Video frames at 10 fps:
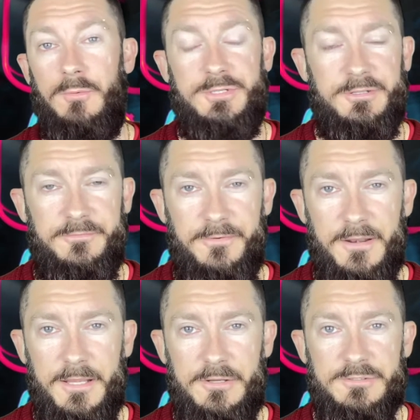which is
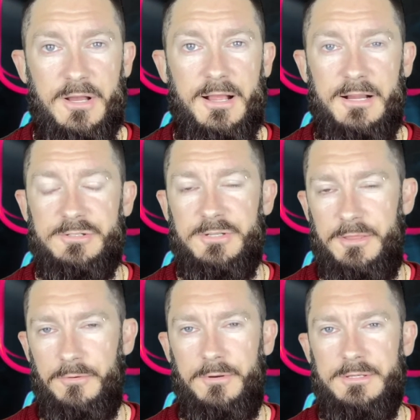funny because I actually
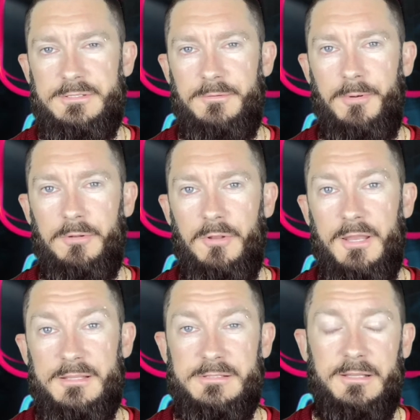thought his Zippo
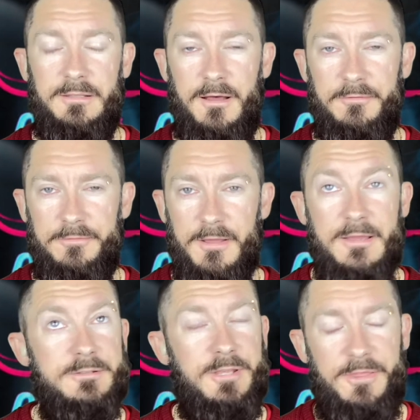lighter said love.
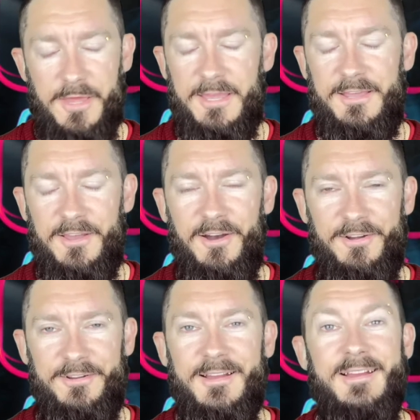So there you
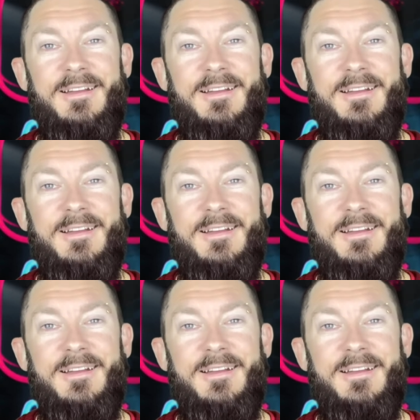go.